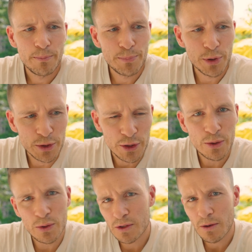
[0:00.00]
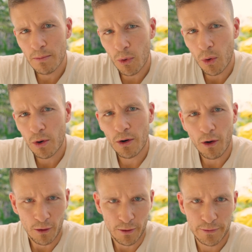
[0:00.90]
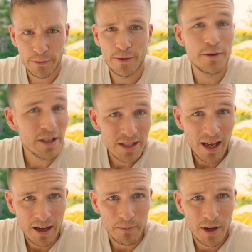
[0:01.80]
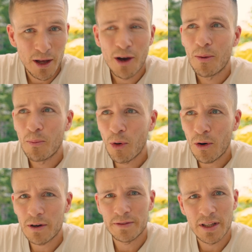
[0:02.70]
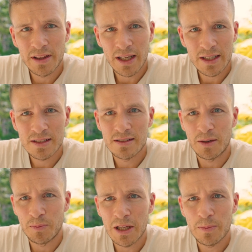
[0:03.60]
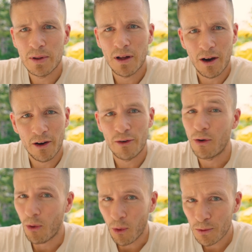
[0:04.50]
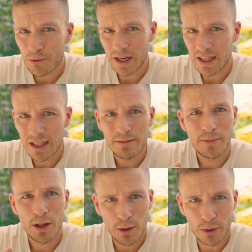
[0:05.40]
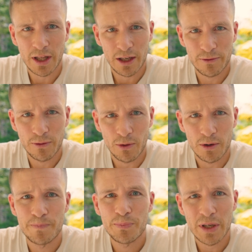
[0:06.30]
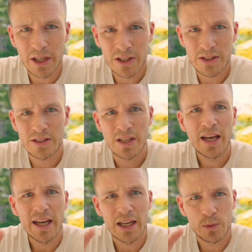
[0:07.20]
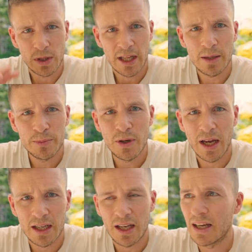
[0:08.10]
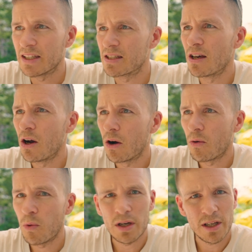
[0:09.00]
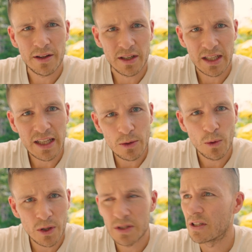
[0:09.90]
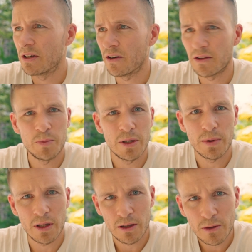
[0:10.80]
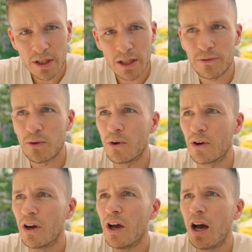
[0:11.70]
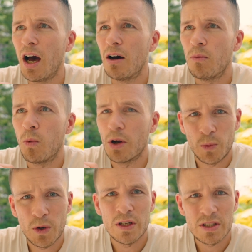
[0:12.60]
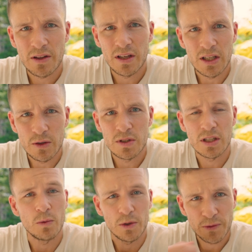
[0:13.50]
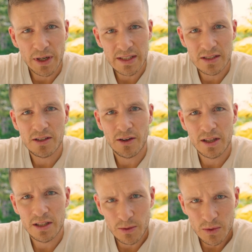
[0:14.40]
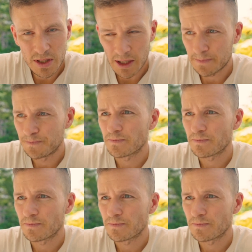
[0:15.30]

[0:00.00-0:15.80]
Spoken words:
produce more of the same, more of the things that people are already looking for, because it will help you analyze what are the keywords that other people are looking for, what words are they using, what phrases are they using.